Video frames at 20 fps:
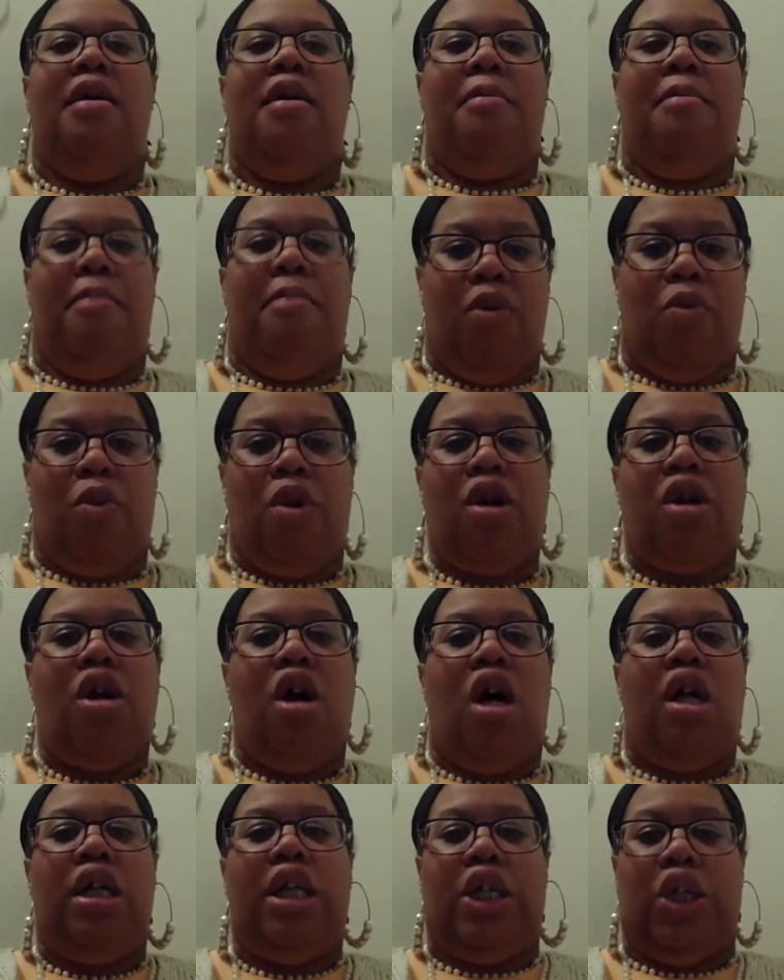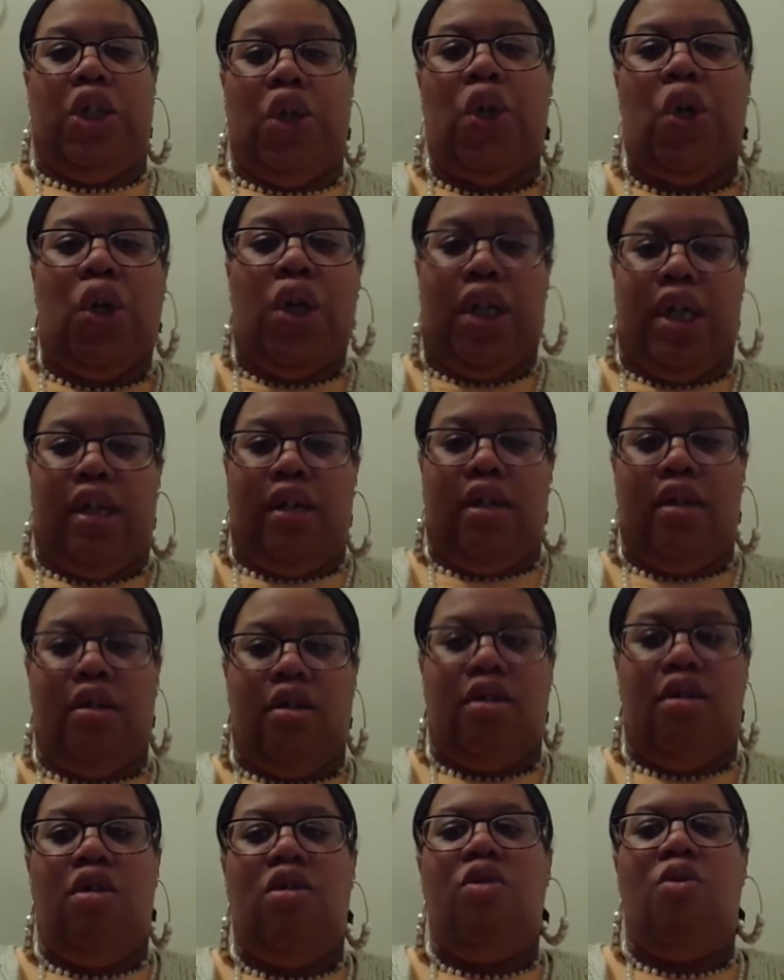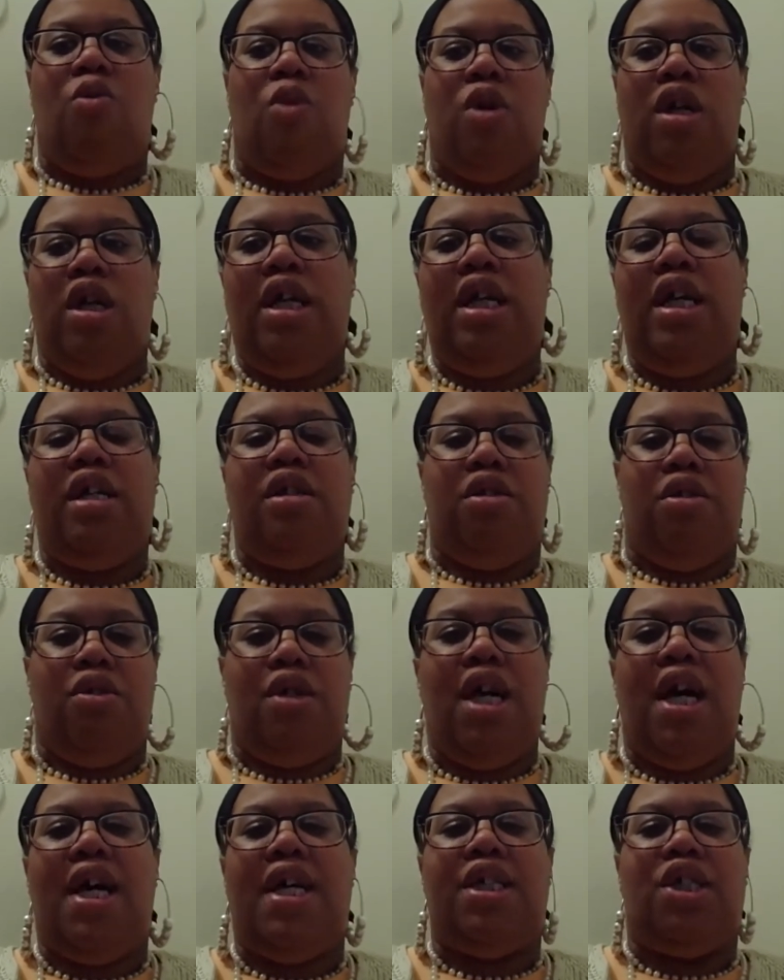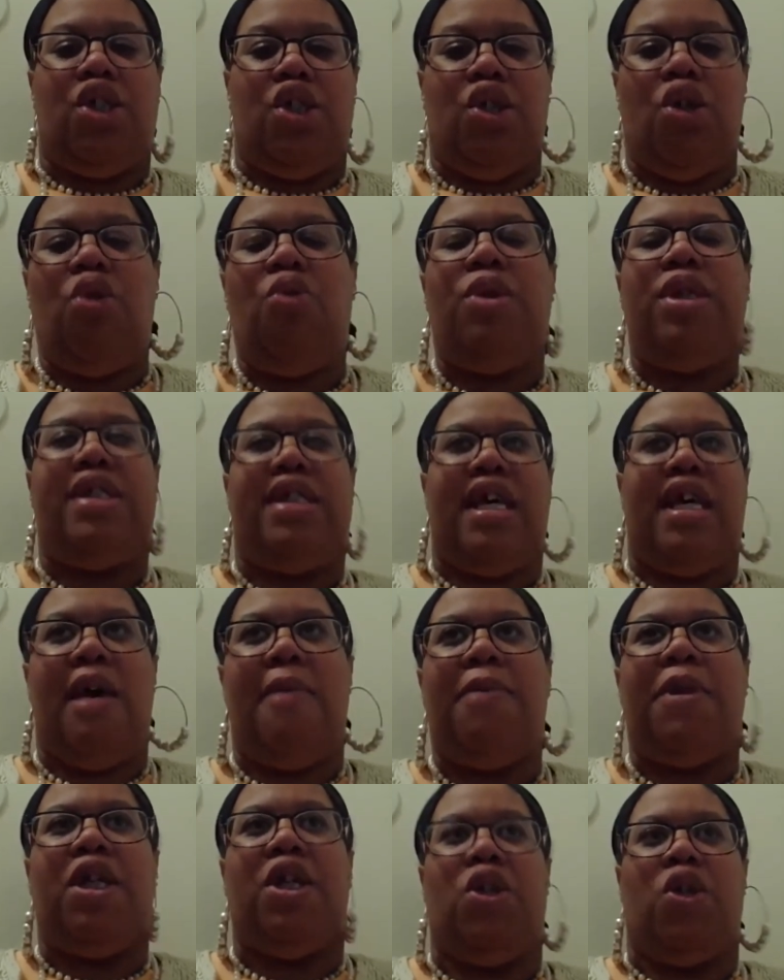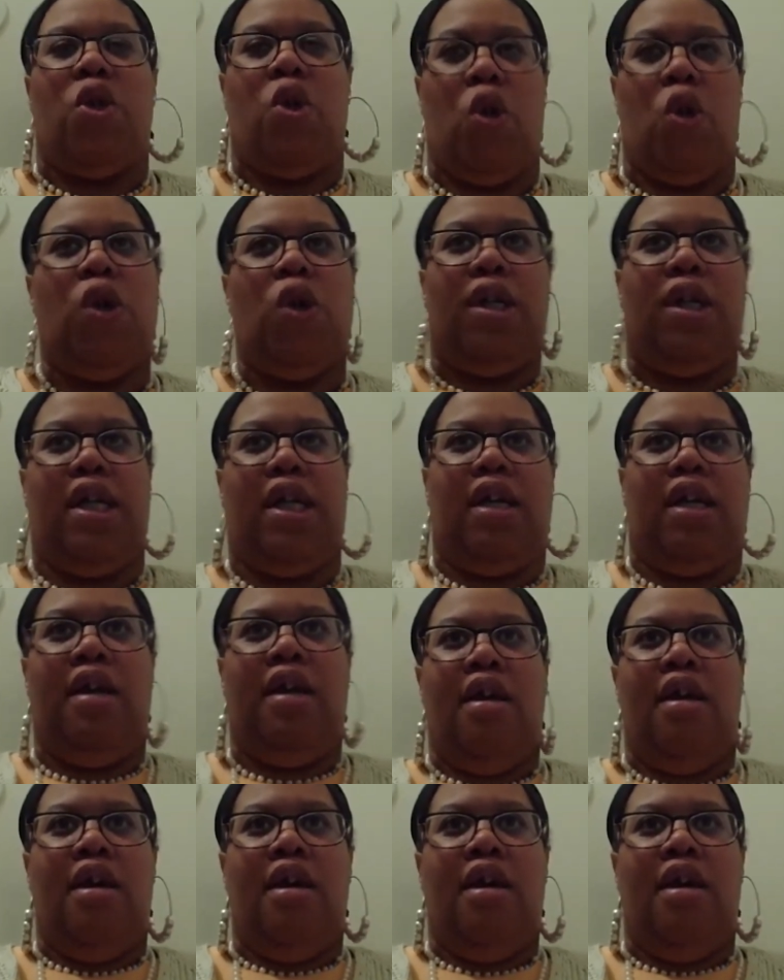But we're calling early. We're letting you guys know what's happening early.